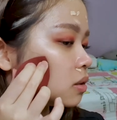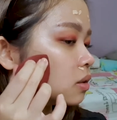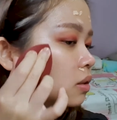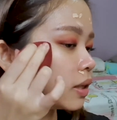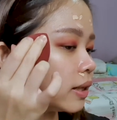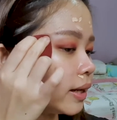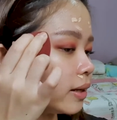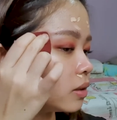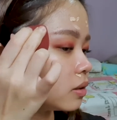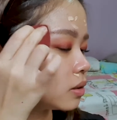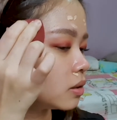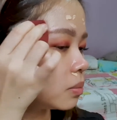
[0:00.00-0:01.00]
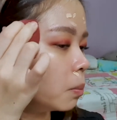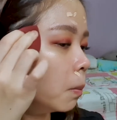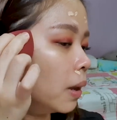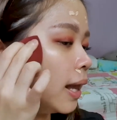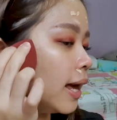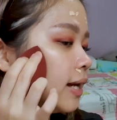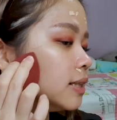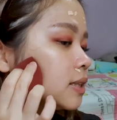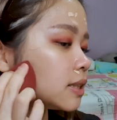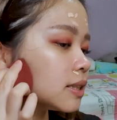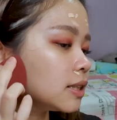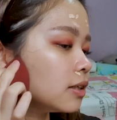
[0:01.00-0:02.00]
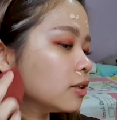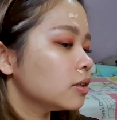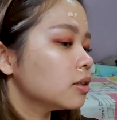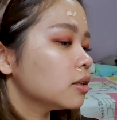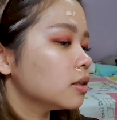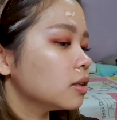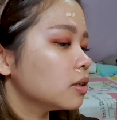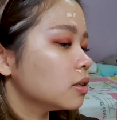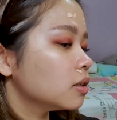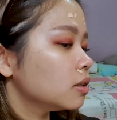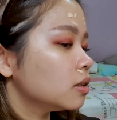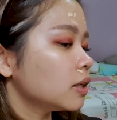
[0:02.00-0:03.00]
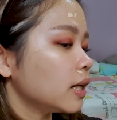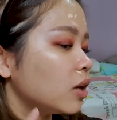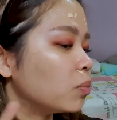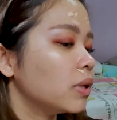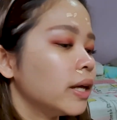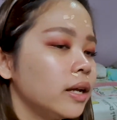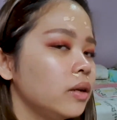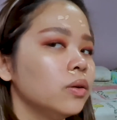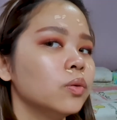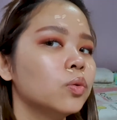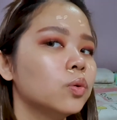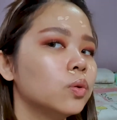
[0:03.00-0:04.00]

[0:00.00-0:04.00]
Look at that. Blends. Look at that blend. Ooh.